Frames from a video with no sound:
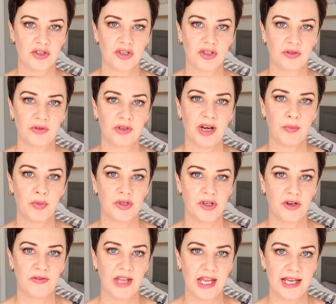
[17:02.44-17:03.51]
your children and
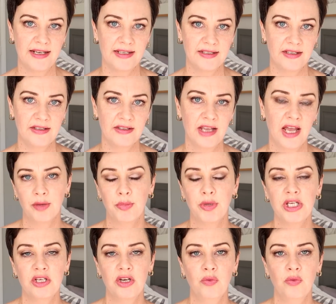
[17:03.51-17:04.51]
preserve their innocence, but you